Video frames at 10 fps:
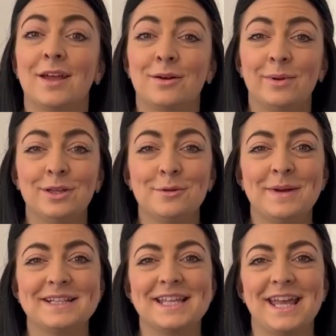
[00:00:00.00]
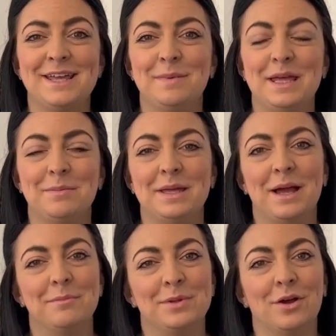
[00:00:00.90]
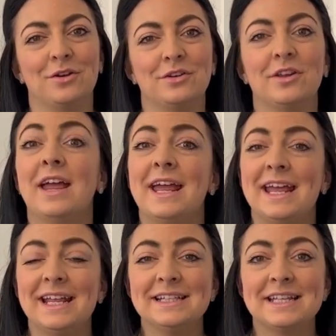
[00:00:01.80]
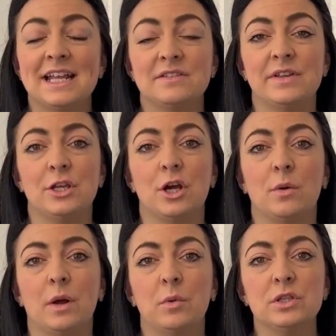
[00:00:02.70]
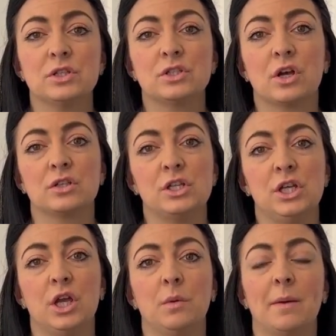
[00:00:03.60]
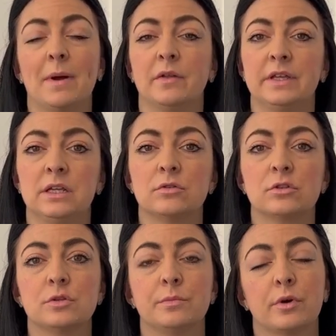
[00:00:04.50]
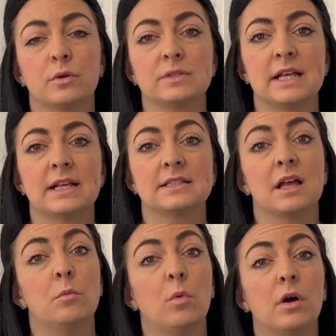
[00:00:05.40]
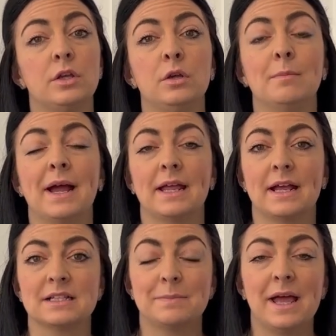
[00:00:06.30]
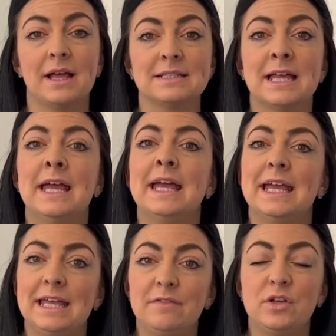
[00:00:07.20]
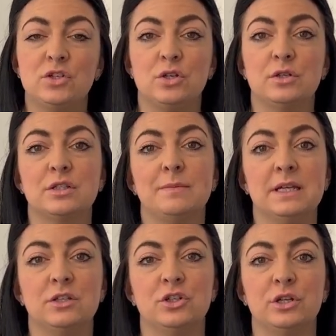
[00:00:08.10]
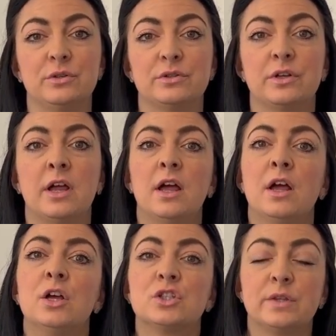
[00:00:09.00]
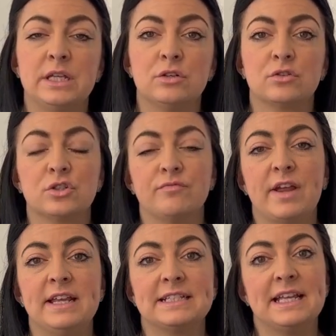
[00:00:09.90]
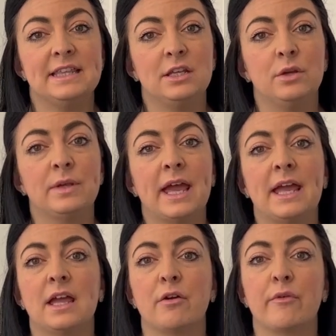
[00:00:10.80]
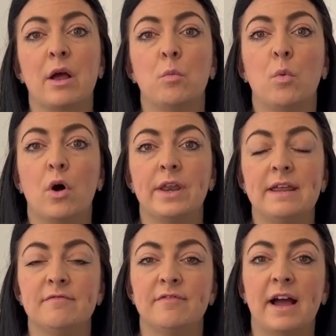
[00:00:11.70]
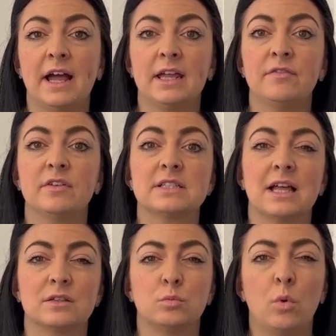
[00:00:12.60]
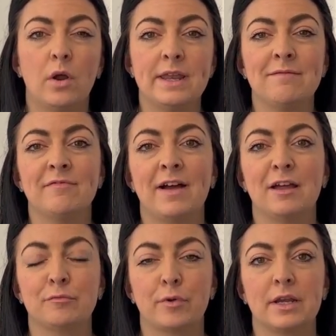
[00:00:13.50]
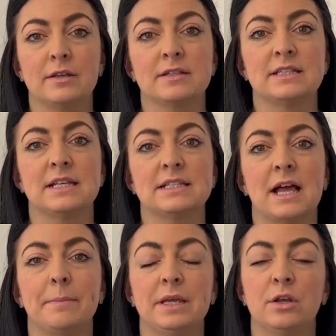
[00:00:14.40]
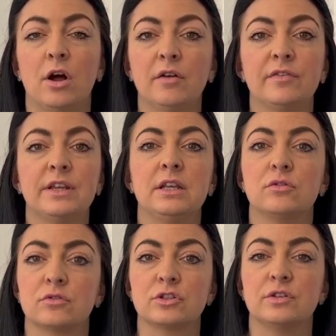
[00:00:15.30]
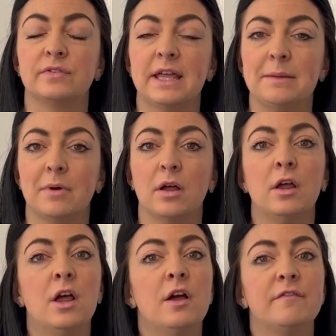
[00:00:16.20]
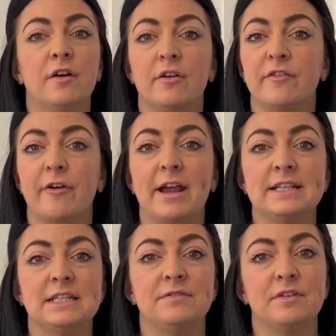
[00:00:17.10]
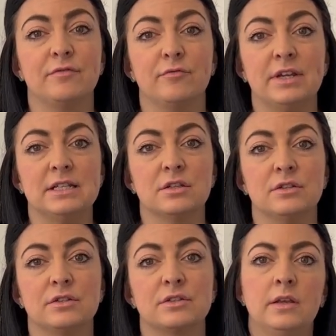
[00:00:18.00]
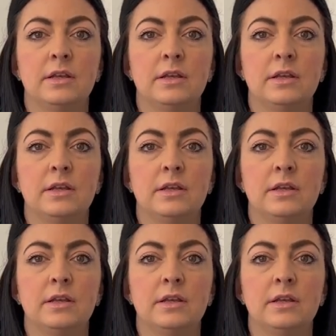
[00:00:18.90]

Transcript: Welcome back to Hey Baby and Beyond. In today's video, I want to talk to you about the induction process and what you might expect if you choose to be induced. So the induction rates in the UK are around 1 in 5, so that's 1 in 5 pregnancies are being offered induction of labour for a variety of different reasons.